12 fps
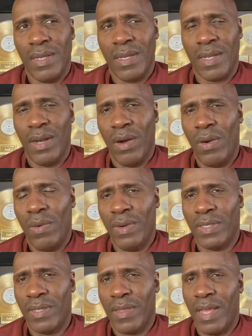Nicole
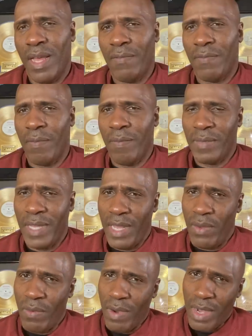wasn't there from
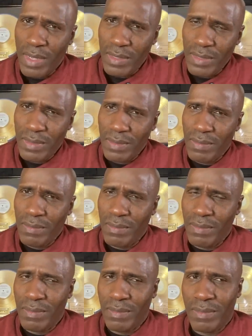day one.
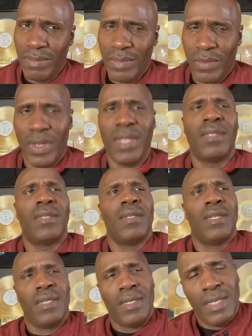Well, let's
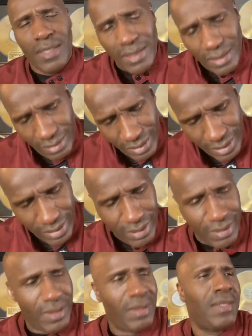let's let's
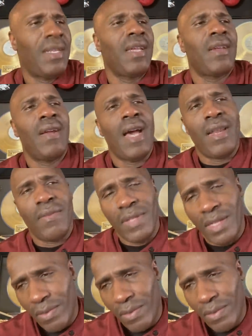take her out of the